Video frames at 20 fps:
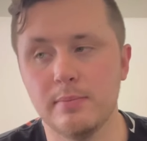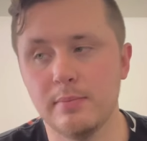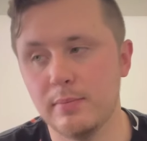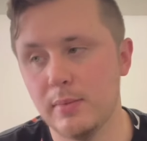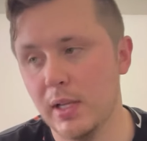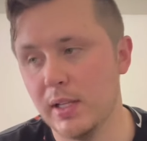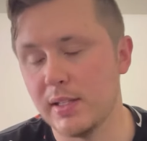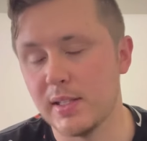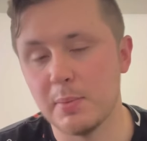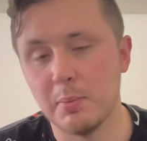
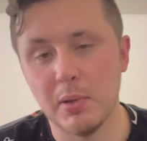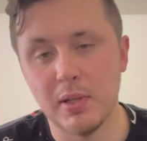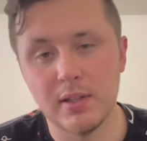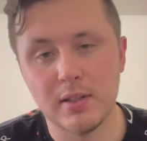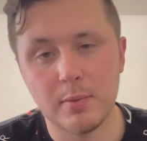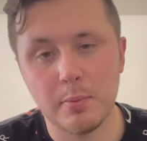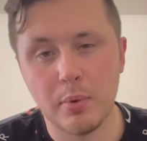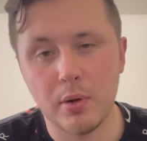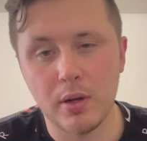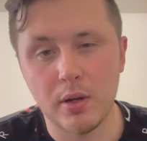It
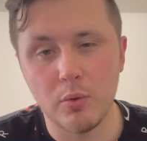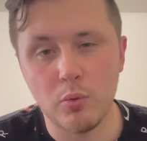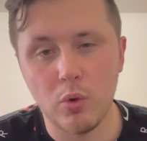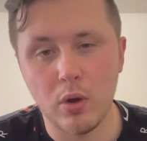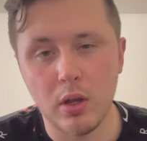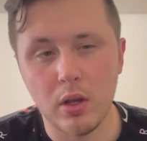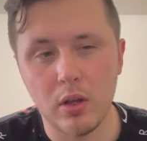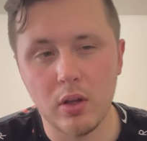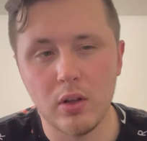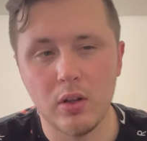spins pretty
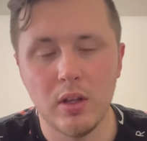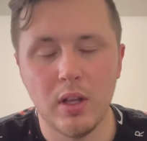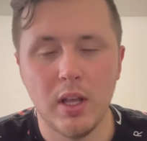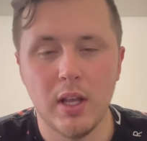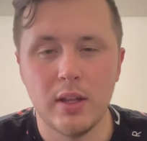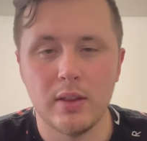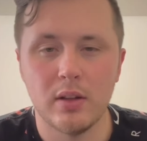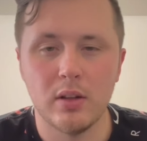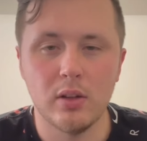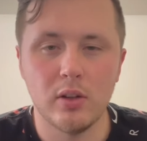well.
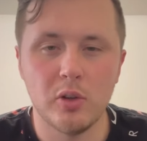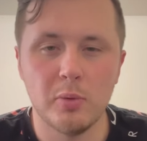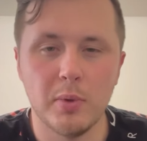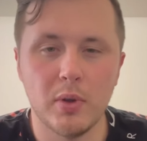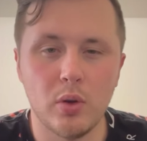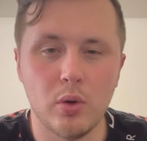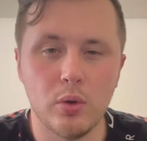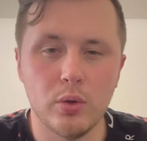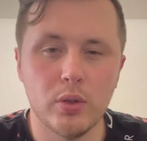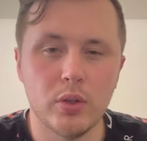They're a little bit
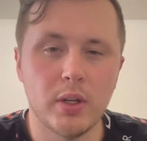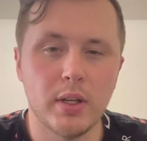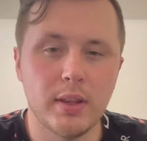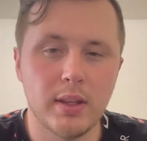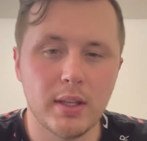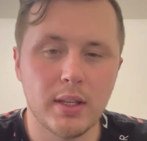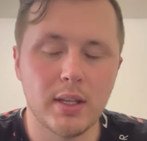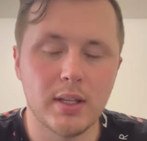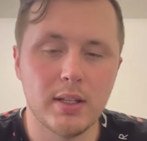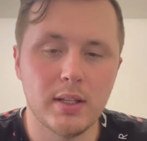older. I
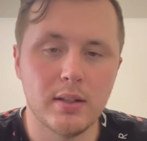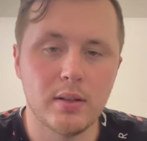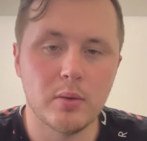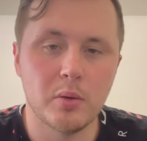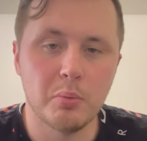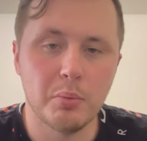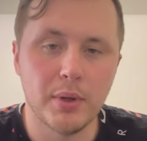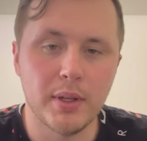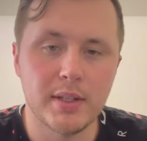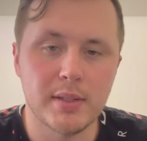think I need to
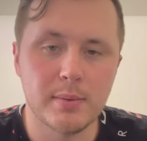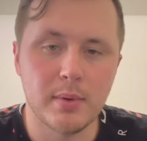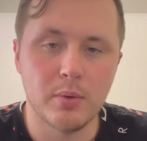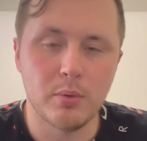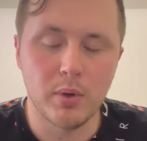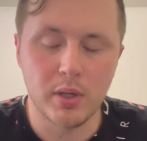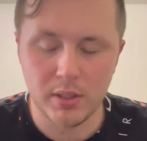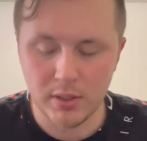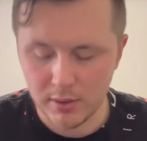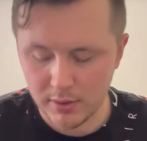replace my
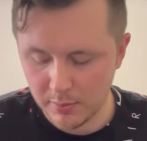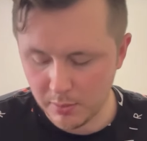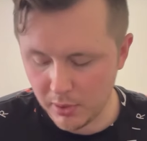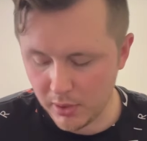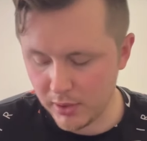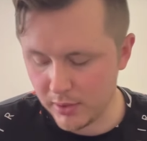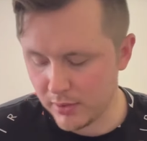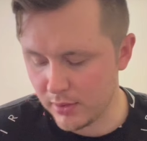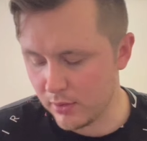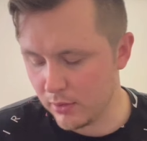wedges
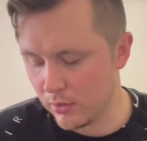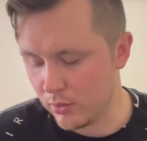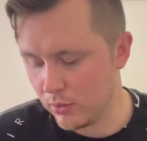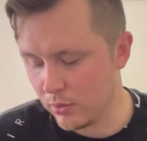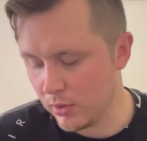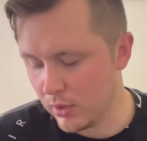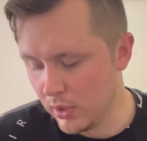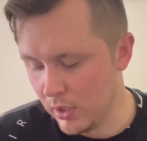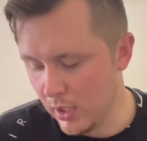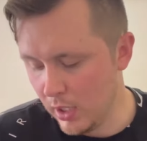pretty
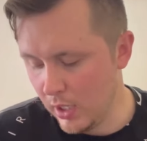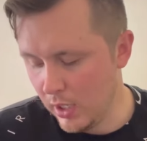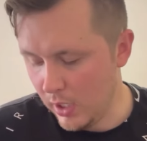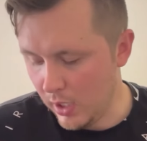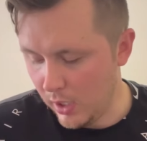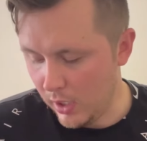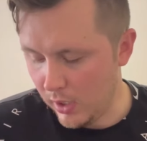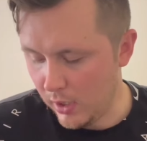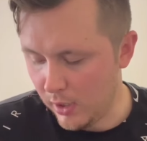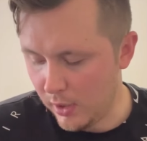soon.
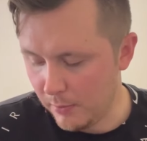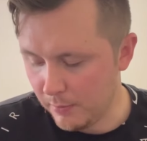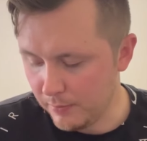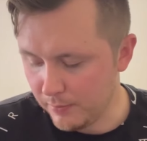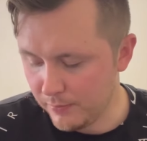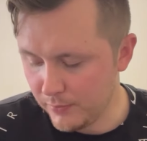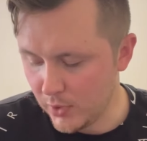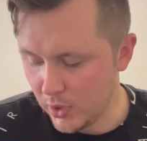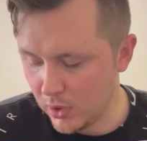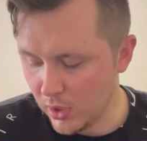
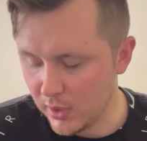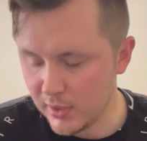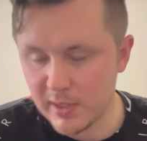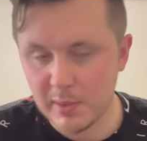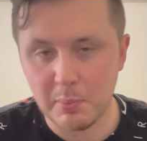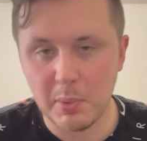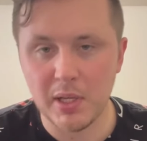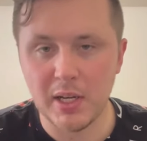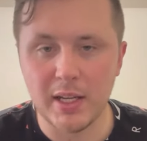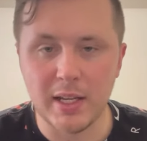They're not
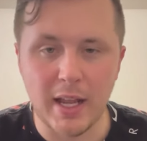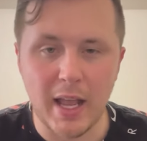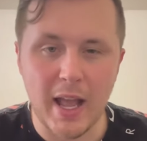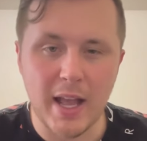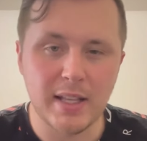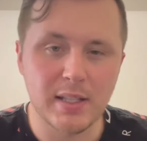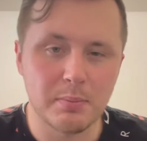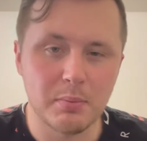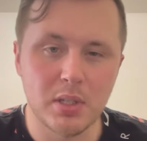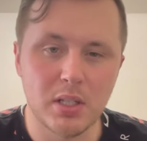spinning
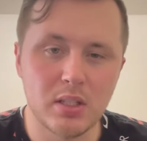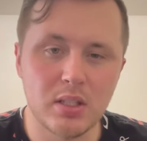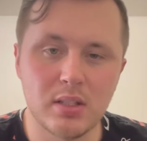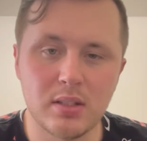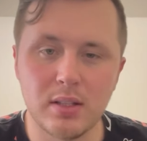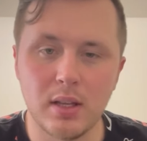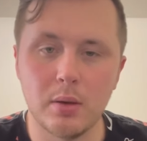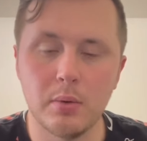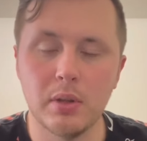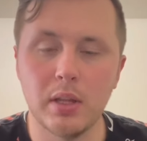as much
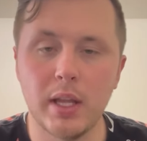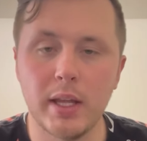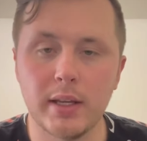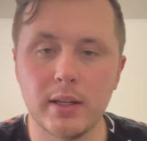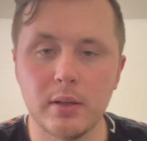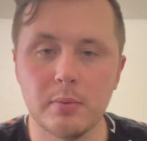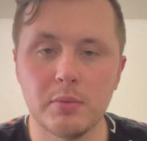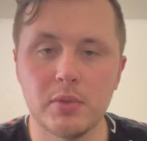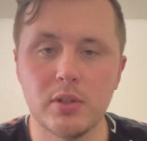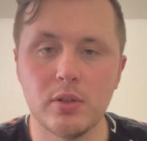as I would like
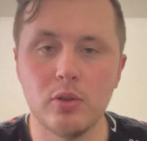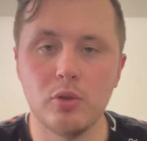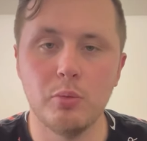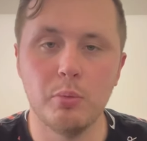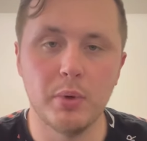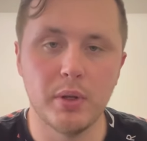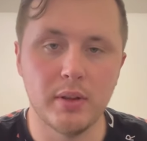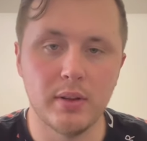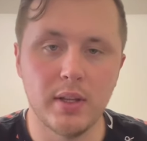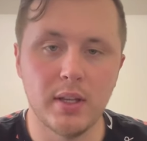them to,
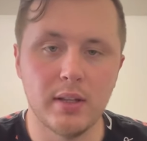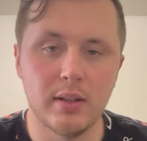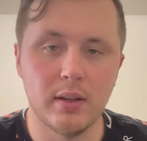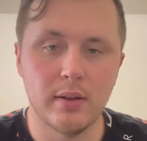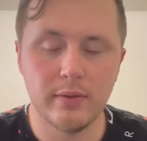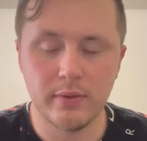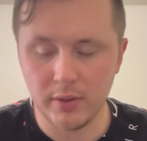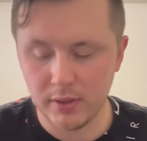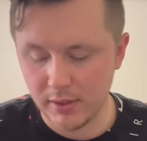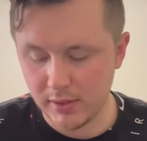but they
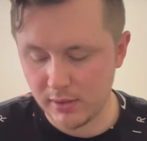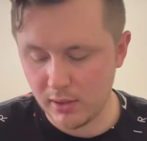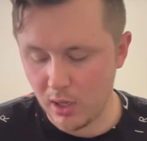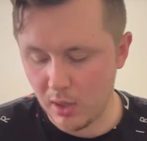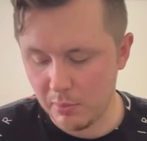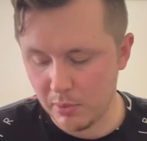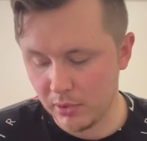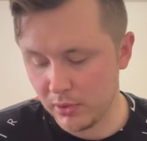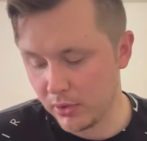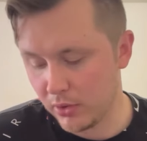definitely
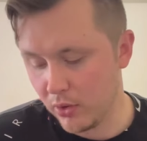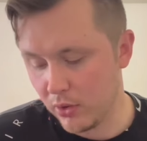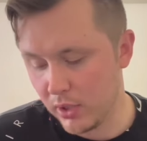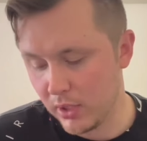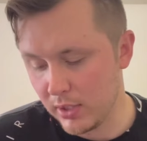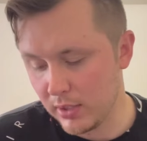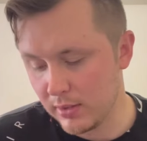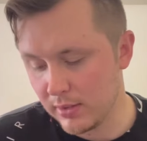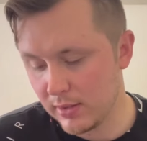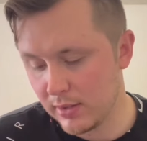stop on the
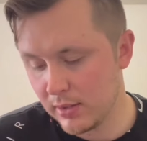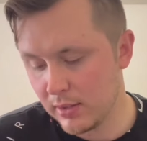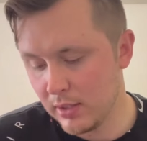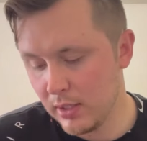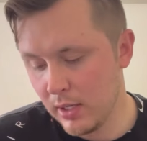greens.